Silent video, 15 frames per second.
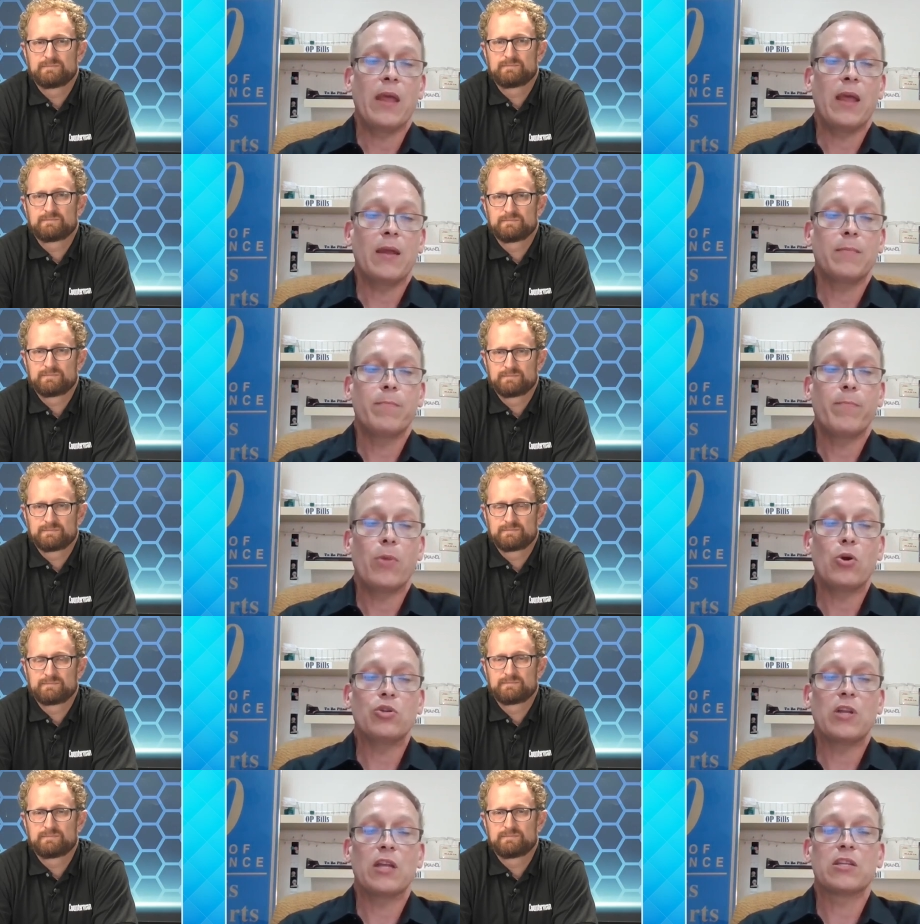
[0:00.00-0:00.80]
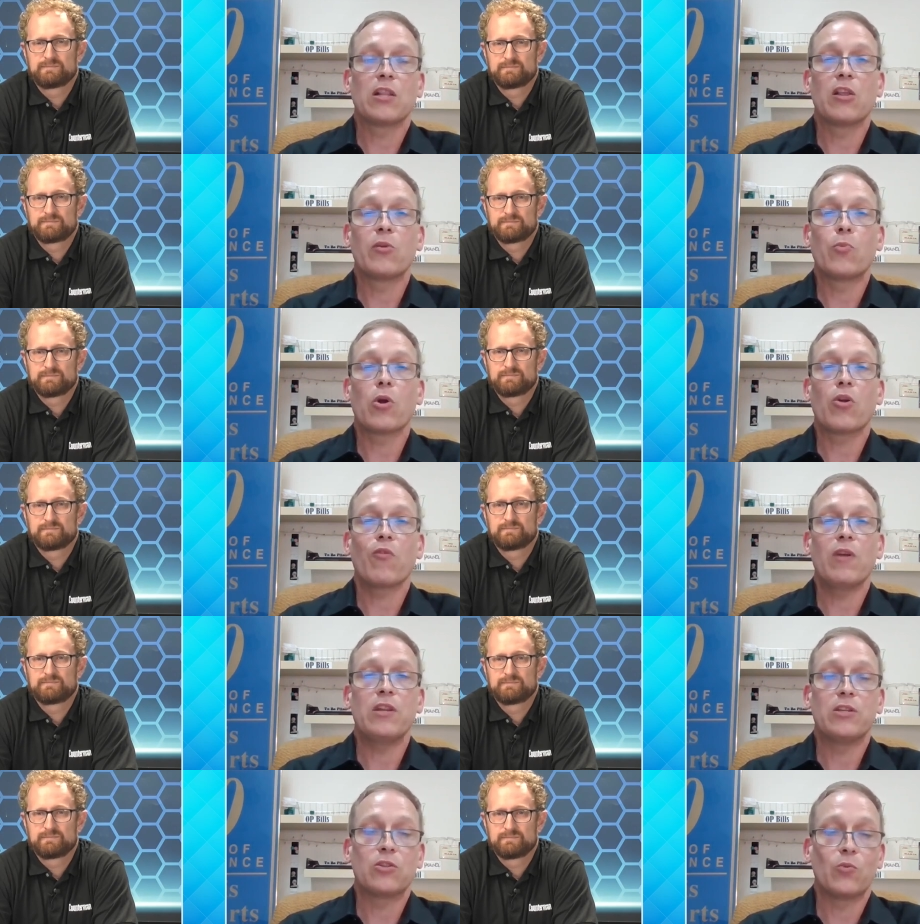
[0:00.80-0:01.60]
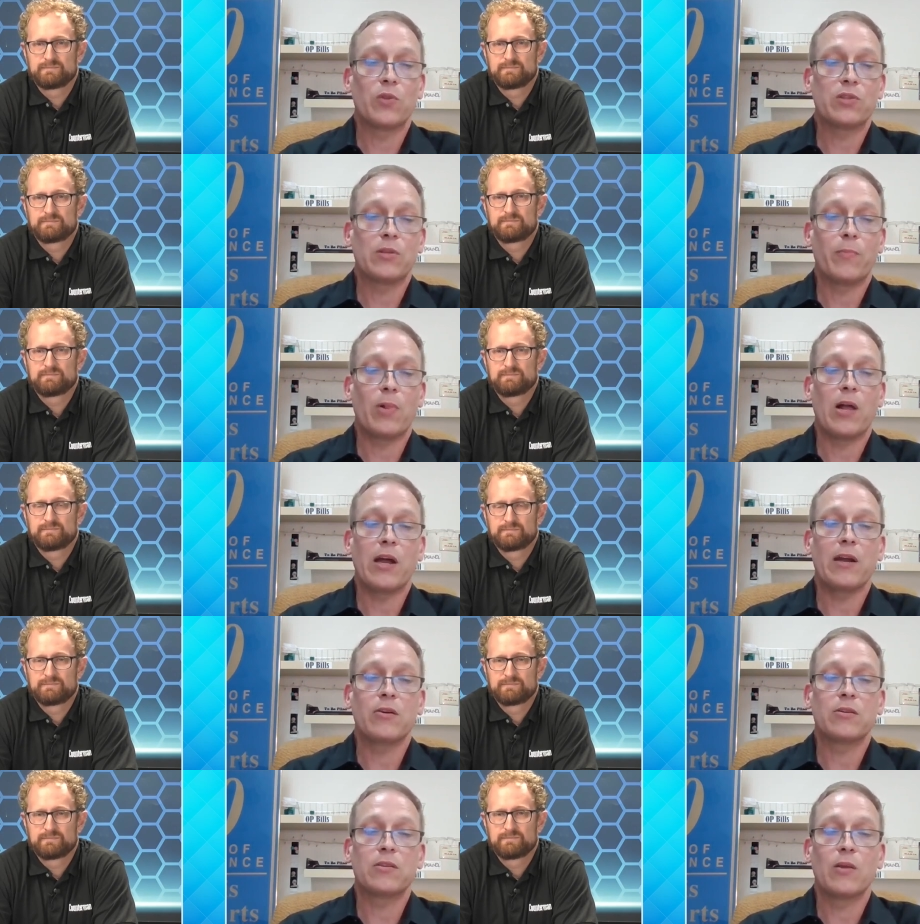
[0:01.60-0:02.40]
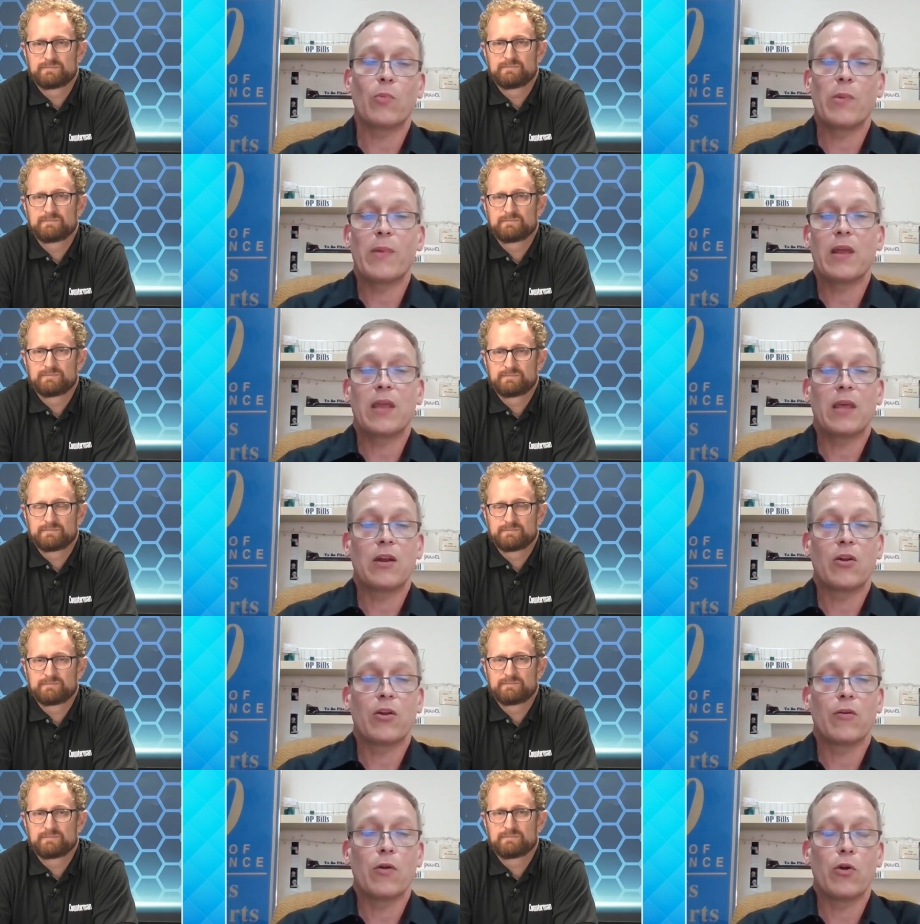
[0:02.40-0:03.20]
Speaker 1: And POJA gets a little more credence with suppliers than we might get on